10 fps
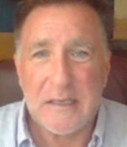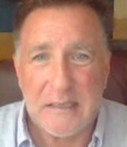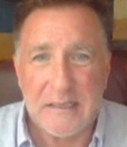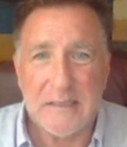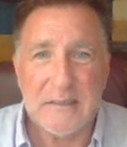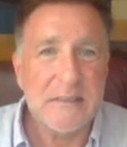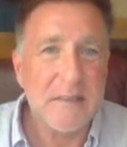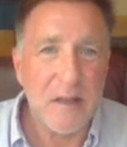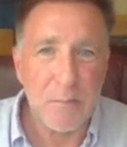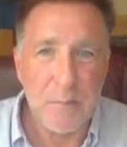is
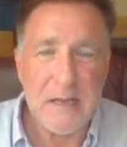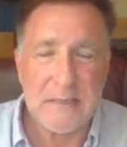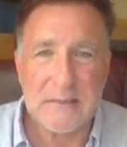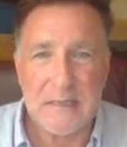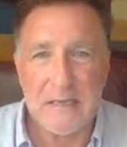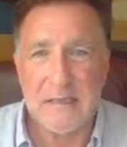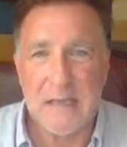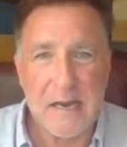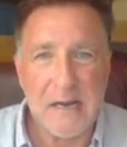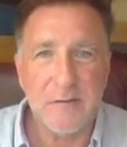the best thing
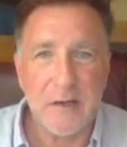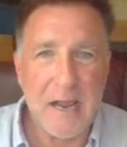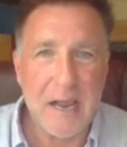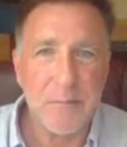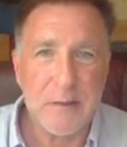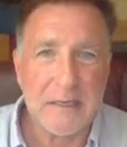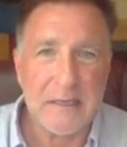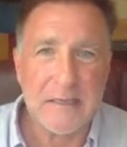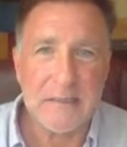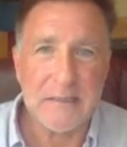that ever happened
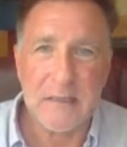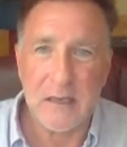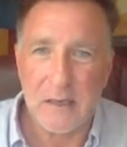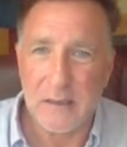against